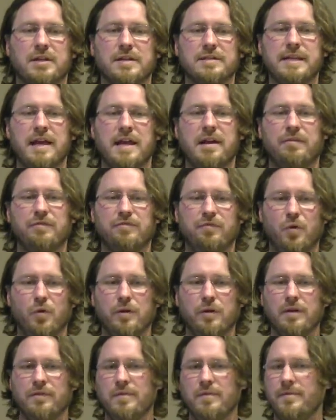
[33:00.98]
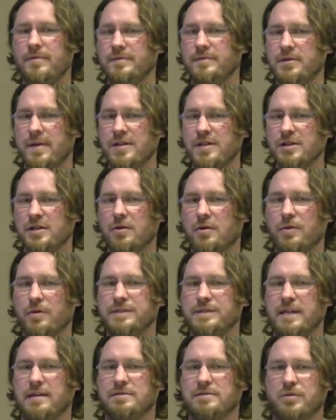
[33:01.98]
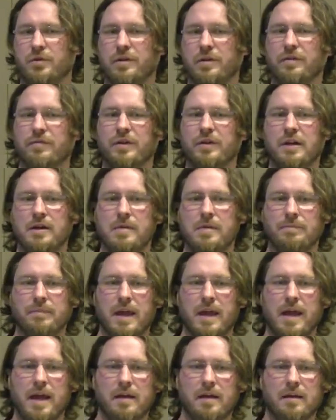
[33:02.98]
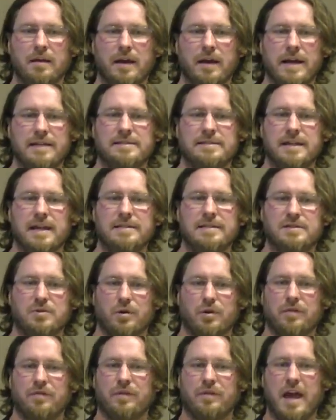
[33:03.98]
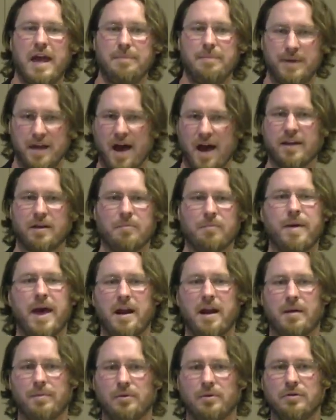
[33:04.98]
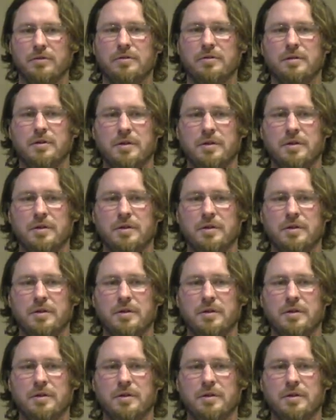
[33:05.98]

is that a fork of ImageMagick, or is it sort of, it's sort of API compatible?